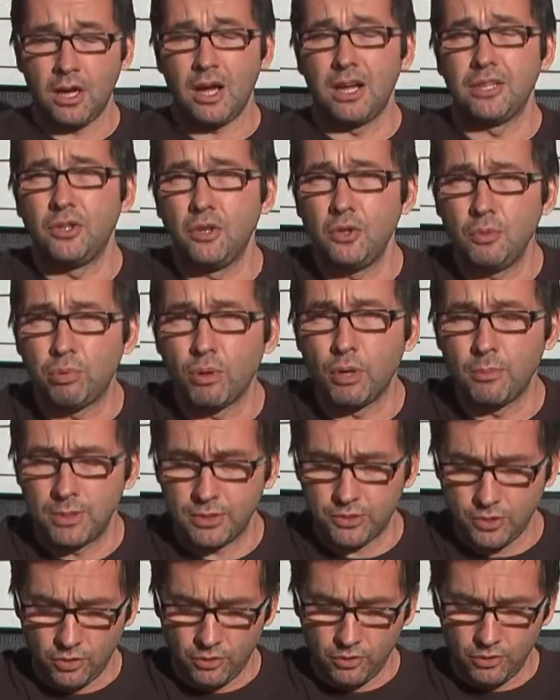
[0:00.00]
I do
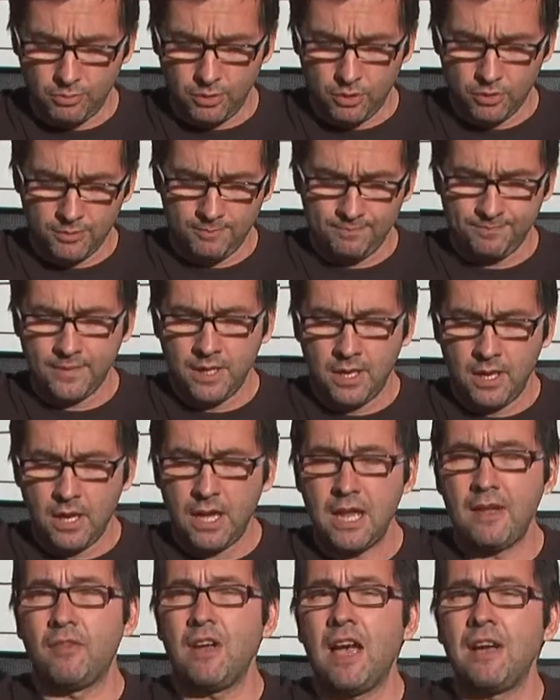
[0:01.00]
promise, on the blog,
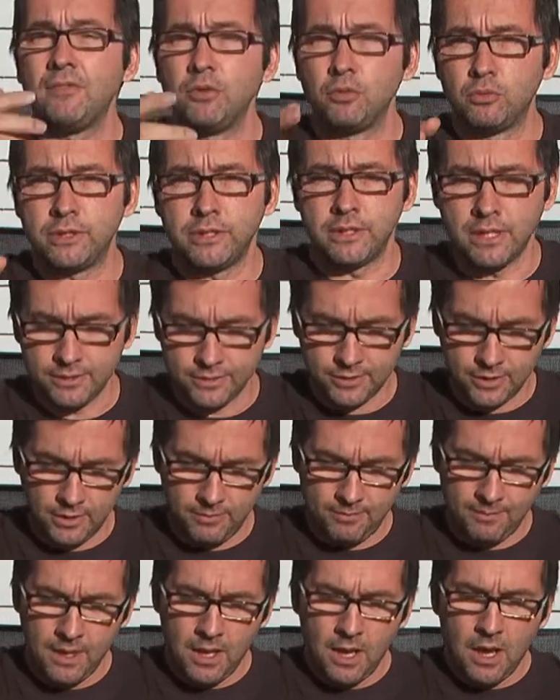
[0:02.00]
if we haven't already done so.
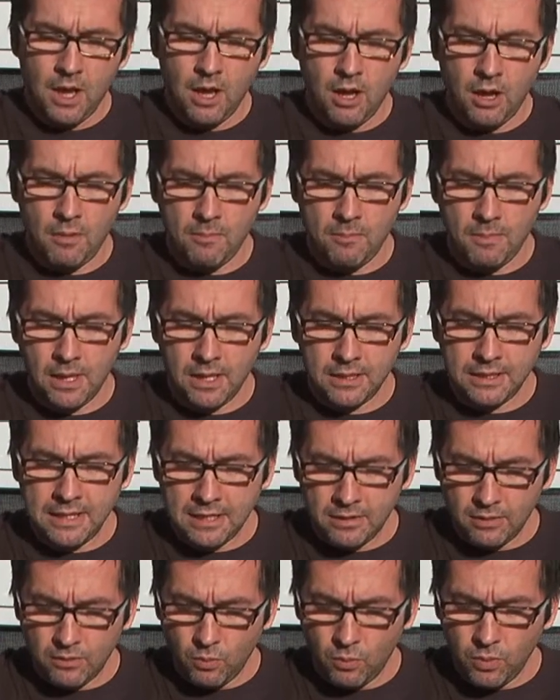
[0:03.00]

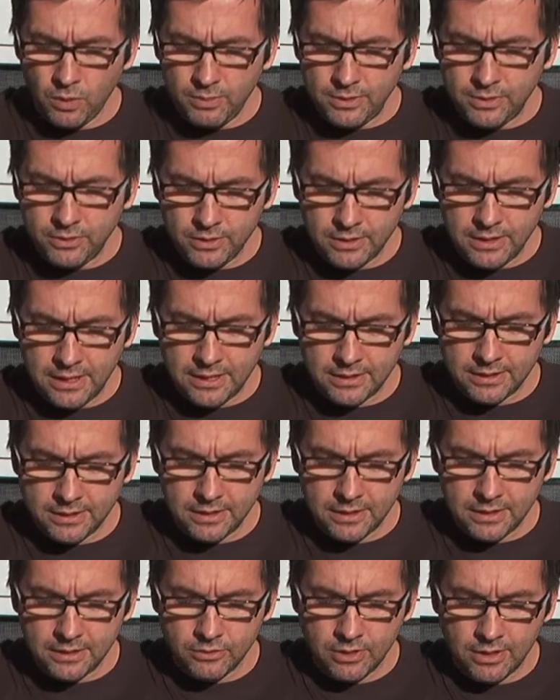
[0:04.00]
Now, what are we doing here
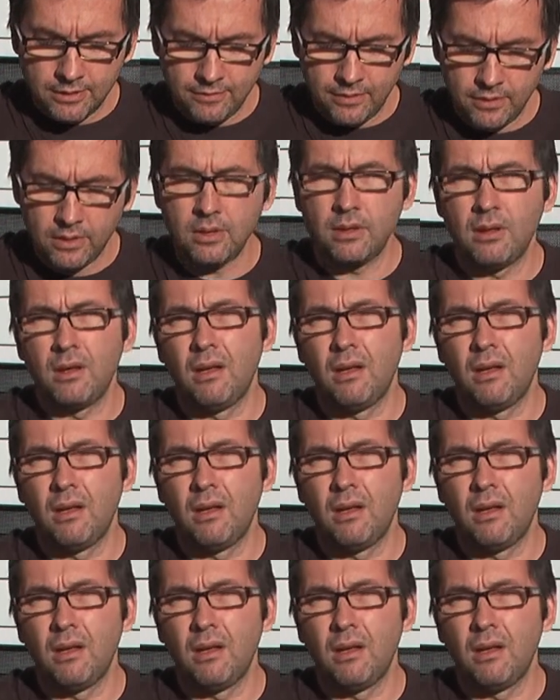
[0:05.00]
today, Trev?